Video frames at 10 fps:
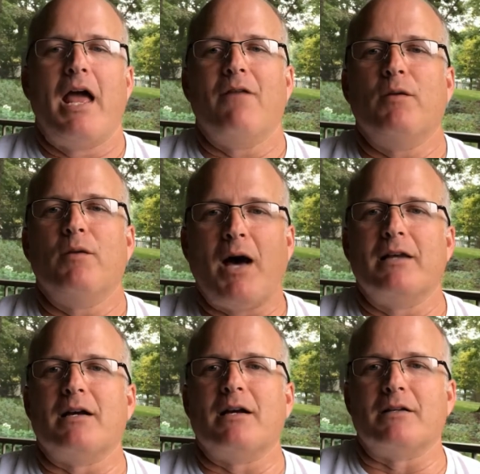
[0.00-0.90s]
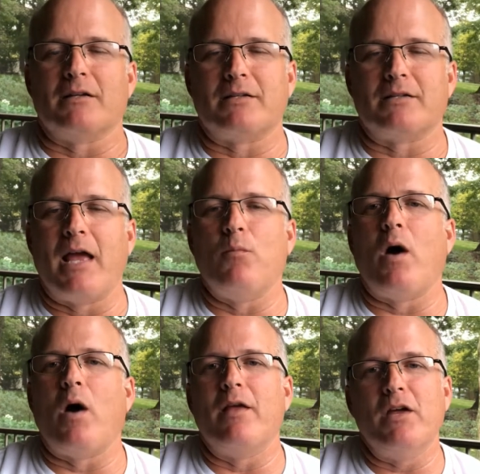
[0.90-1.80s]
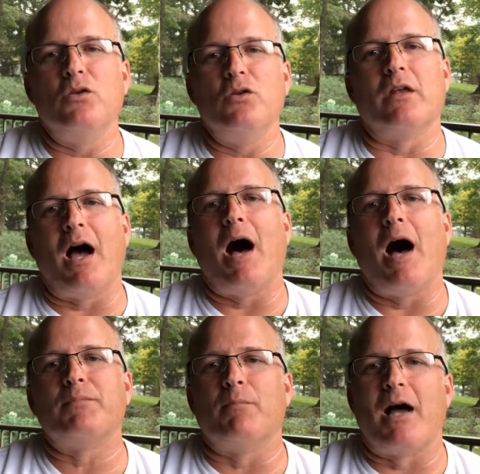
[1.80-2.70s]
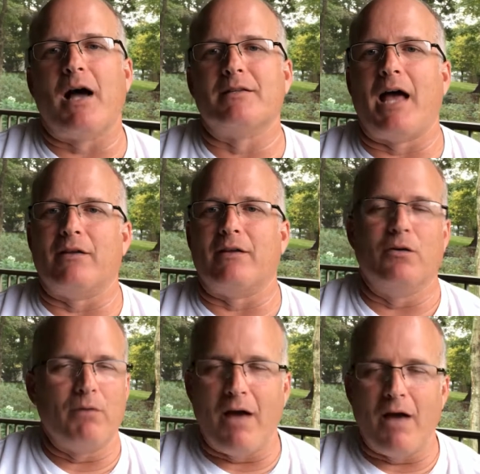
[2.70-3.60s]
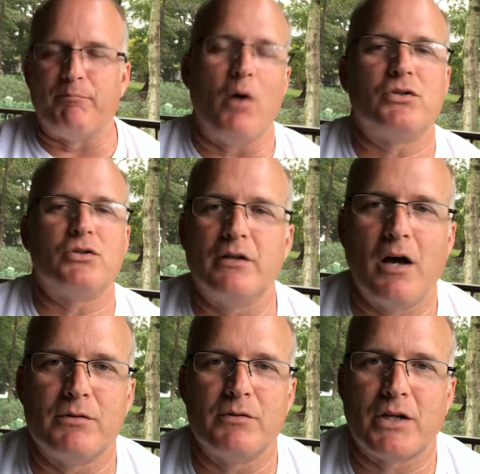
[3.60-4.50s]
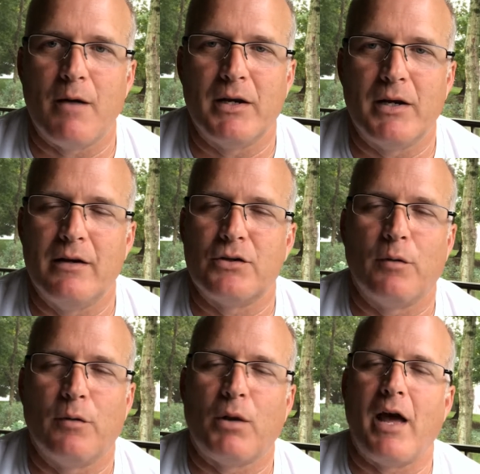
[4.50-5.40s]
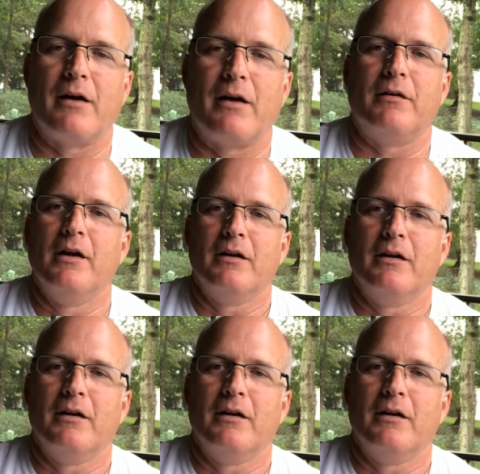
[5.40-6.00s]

Everybody does it the same way. Then you can optimize that. You don't have post-it notes coming into your planner.